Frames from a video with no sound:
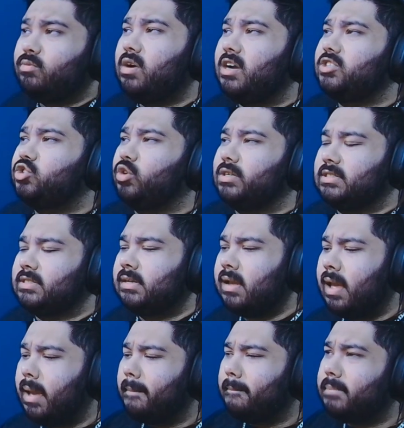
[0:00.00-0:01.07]
right choice.
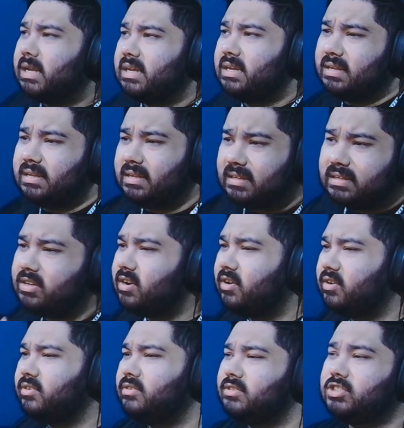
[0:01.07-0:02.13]
But, you
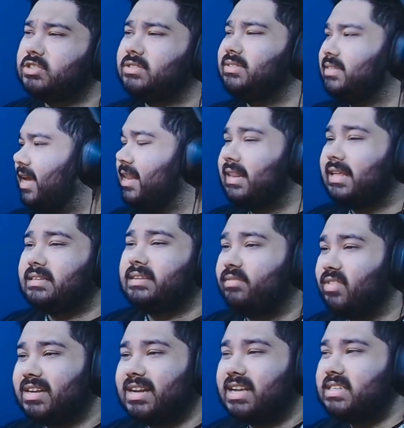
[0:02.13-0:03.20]
know, just at least have
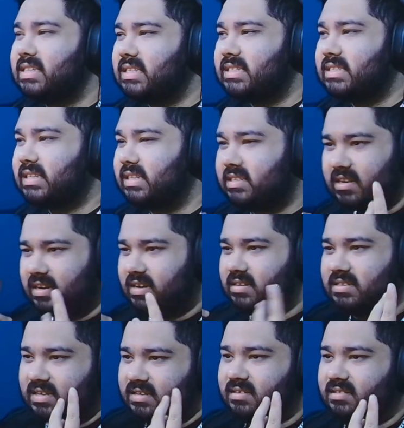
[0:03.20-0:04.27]
the decency
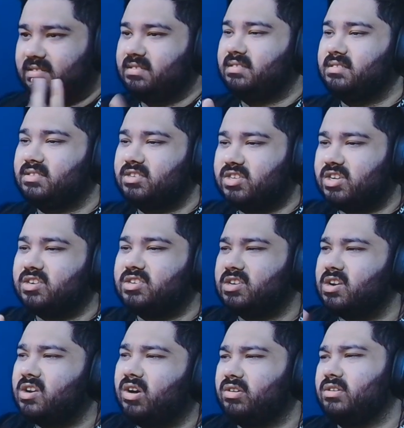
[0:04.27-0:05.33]
to
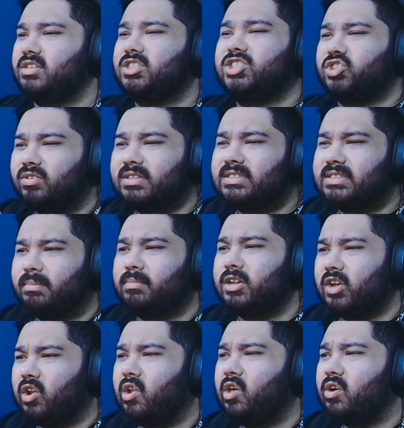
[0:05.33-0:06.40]
not string somebody
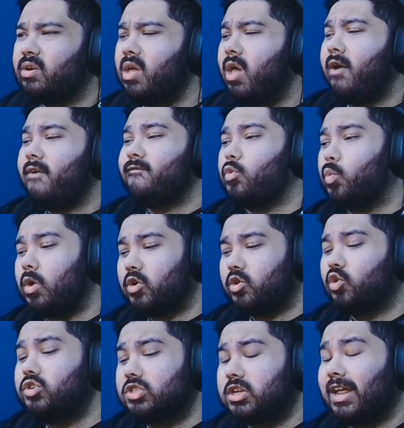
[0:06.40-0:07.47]
along for what
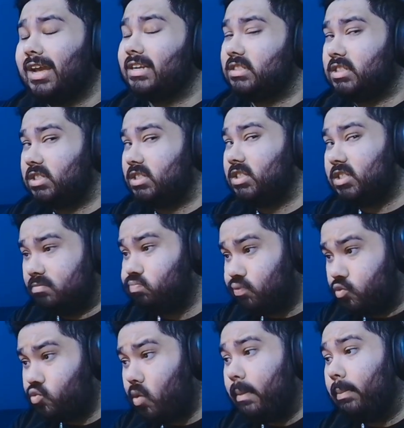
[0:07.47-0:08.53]
looks like
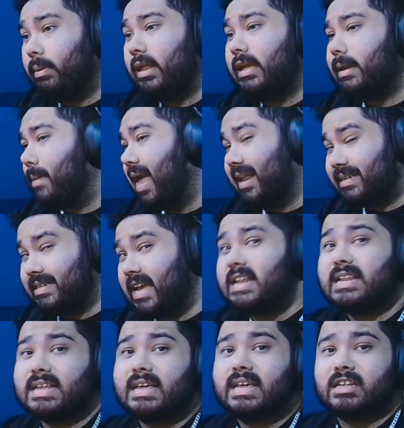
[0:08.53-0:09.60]
probably about
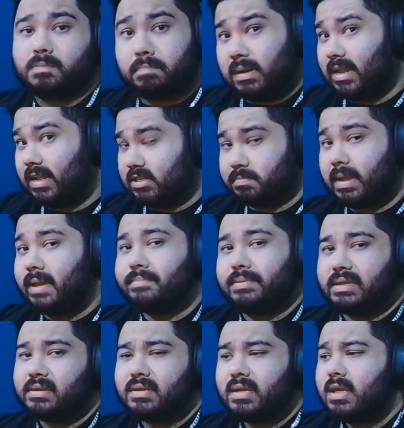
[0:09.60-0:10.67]
10 years plus,
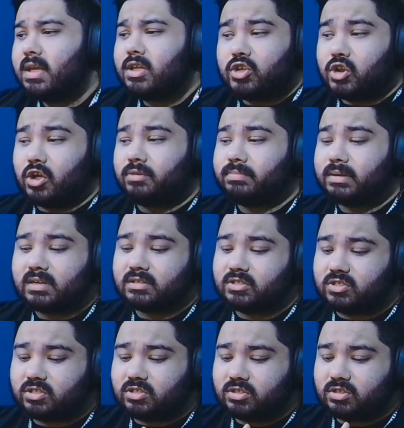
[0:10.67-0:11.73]
maybe. You know,
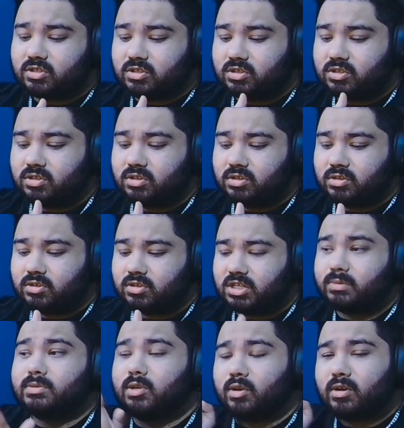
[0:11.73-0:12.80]
because she
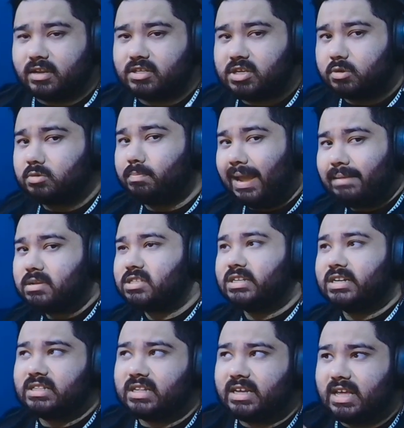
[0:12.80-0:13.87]
was
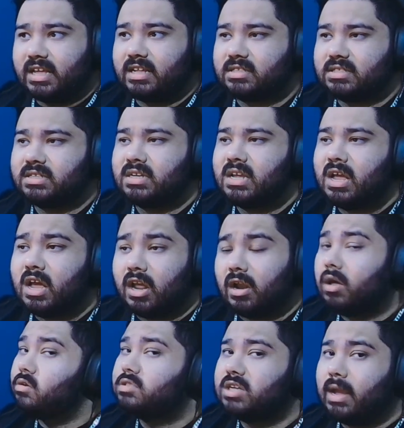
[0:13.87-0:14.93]
babysitting the kids a
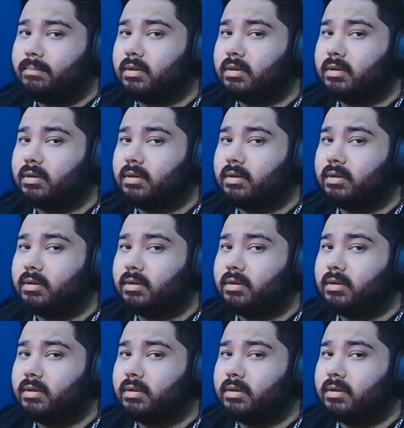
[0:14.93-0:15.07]
long time